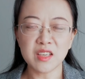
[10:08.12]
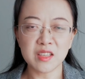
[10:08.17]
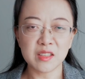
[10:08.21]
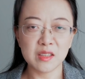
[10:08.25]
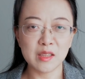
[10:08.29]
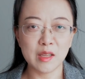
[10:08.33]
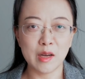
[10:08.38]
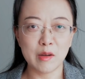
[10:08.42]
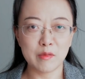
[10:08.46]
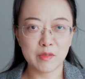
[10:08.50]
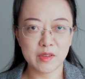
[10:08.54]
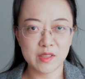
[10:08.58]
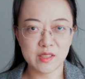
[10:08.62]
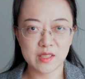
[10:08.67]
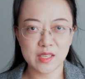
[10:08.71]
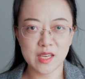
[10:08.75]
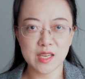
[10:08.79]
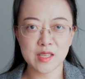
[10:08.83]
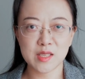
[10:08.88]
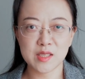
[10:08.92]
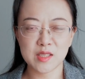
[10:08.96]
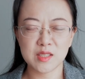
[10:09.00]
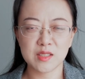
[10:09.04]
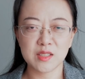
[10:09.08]
in Love and
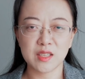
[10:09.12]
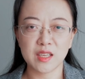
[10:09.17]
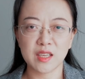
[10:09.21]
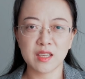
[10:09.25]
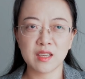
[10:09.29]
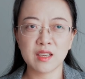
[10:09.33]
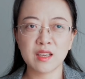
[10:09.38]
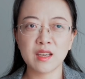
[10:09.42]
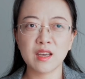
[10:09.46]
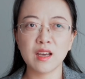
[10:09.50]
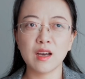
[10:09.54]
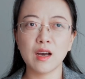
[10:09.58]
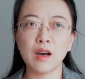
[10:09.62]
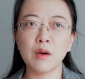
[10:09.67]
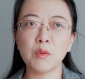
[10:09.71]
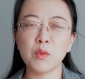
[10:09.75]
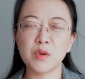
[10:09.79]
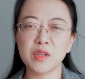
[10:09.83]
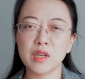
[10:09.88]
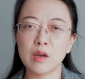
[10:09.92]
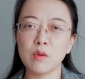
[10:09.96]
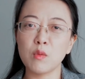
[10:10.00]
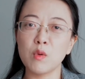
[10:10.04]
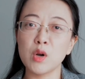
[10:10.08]
Destiny.
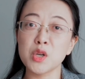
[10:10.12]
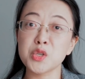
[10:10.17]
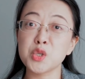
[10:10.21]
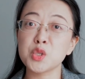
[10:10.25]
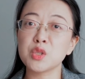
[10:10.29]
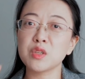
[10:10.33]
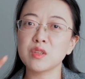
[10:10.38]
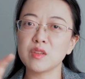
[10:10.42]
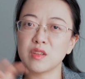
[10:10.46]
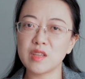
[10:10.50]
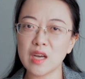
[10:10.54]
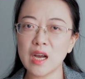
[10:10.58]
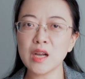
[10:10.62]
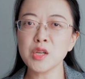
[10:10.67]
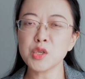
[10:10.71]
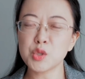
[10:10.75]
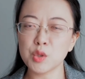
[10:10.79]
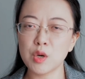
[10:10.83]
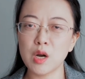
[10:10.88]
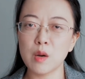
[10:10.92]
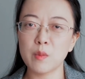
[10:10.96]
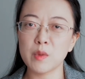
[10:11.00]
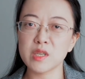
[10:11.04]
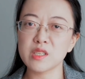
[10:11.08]
When I watched that
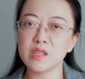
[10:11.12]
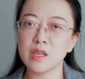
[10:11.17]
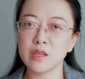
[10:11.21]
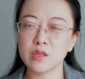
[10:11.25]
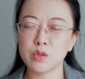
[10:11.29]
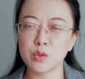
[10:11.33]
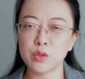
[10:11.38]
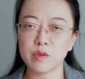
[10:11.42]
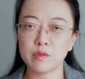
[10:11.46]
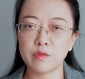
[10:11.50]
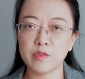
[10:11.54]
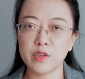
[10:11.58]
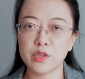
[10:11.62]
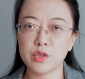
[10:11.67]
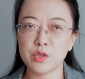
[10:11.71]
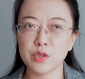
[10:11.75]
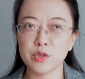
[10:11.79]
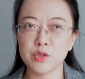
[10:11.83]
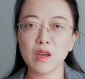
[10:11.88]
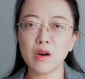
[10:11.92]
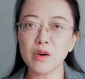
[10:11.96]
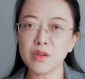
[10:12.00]
drama's extra feature.